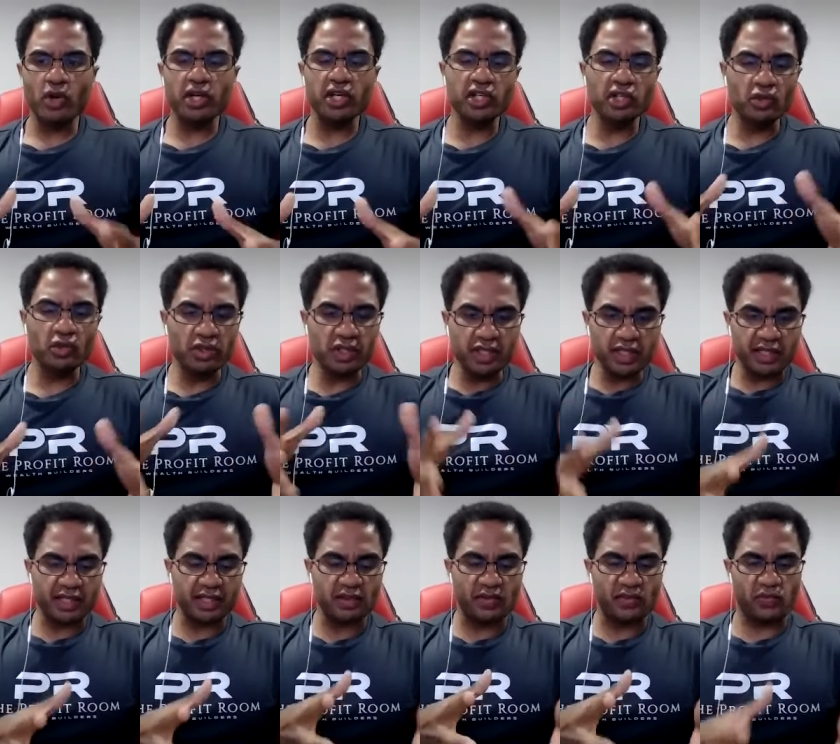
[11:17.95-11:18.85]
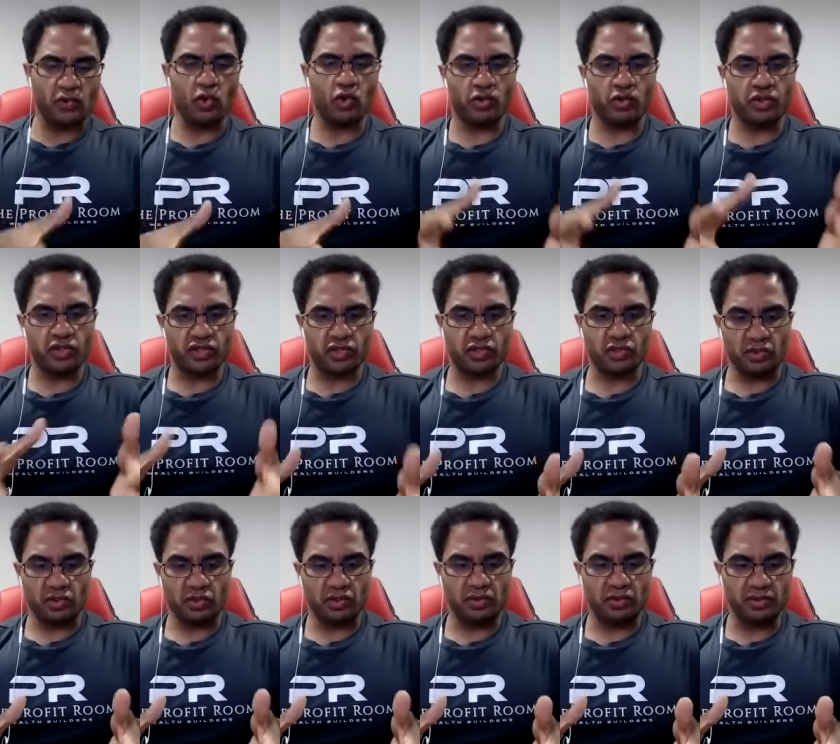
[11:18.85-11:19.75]
What are you looking
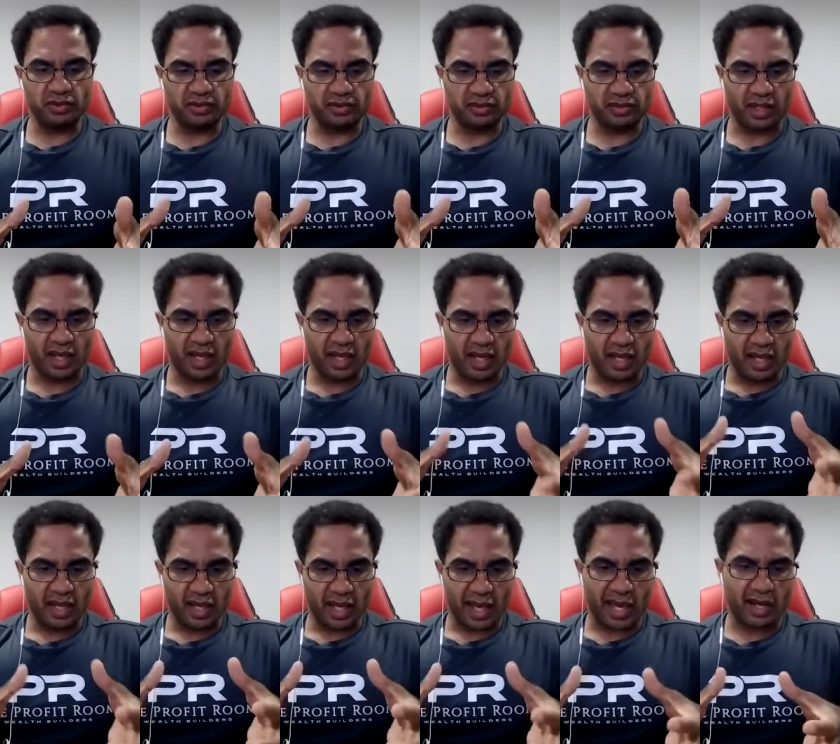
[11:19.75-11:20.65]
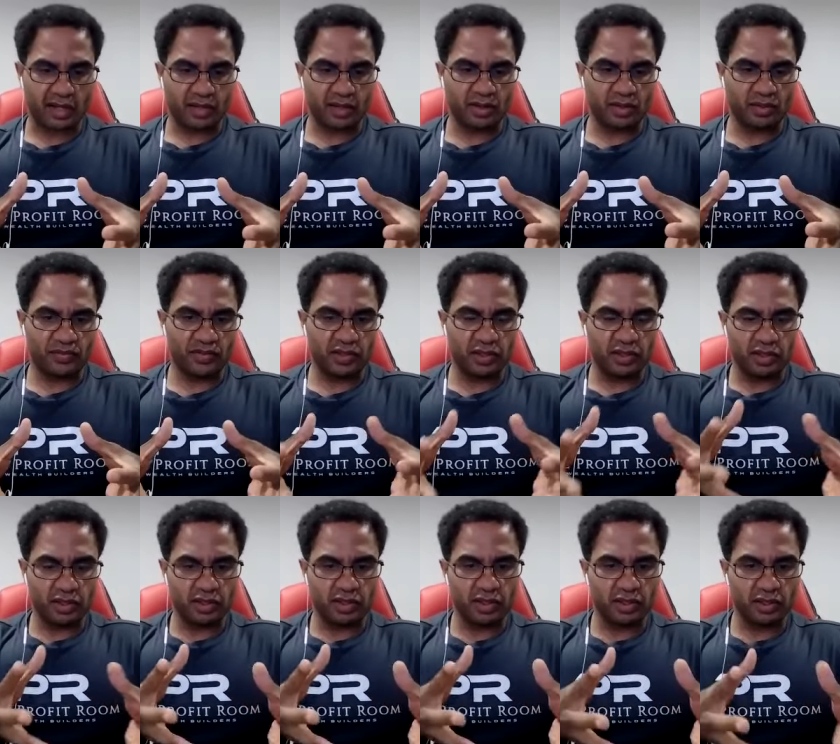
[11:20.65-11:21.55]
forward to out
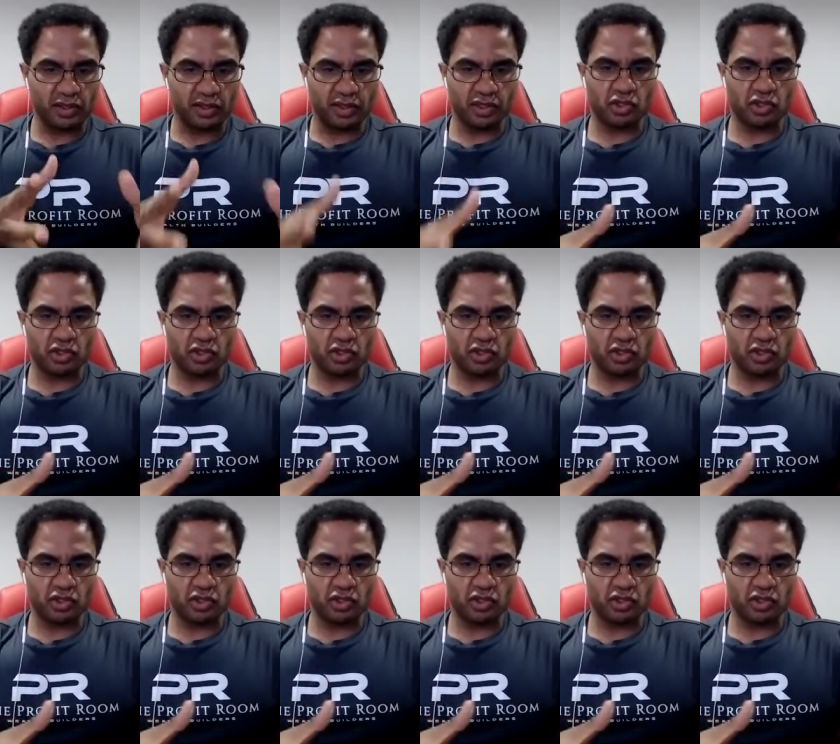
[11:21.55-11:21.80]
of your